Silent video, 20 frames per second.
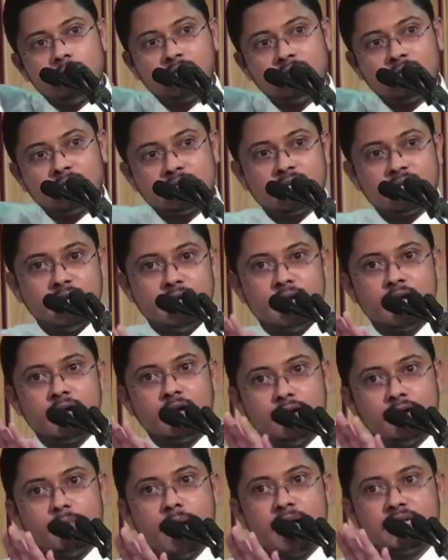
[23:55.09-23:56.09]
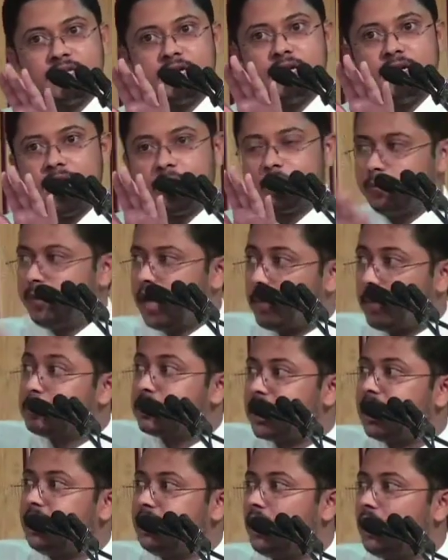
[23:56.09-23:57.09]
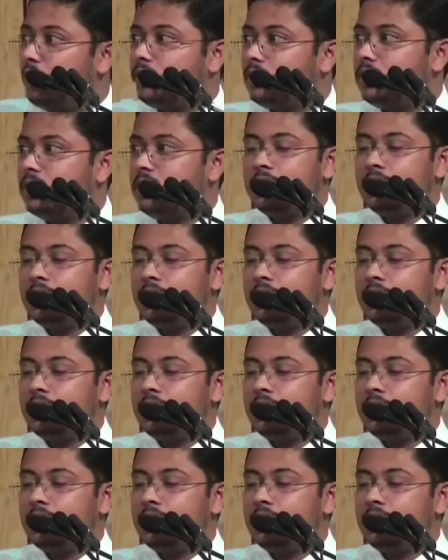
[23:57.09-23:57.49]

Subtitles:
Just imagine India to be upside down.